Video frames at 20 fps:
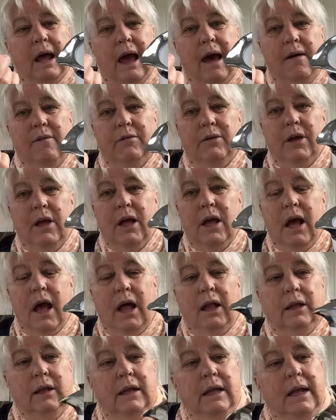have
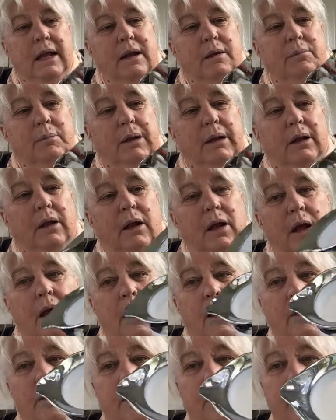a lid, but
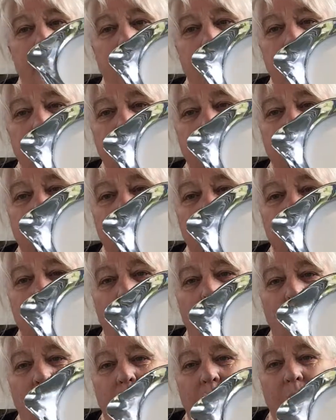this does
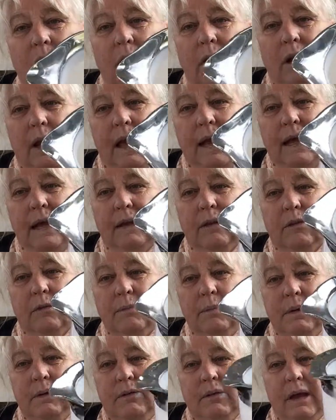not look like it's
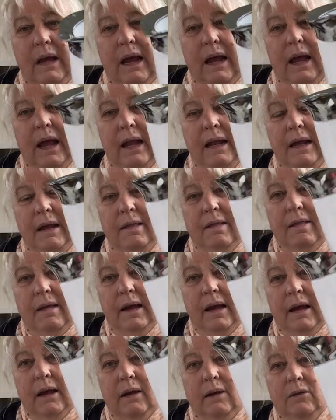missing
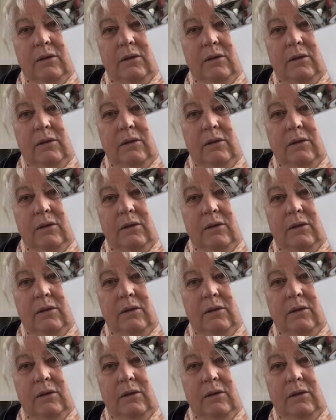anything.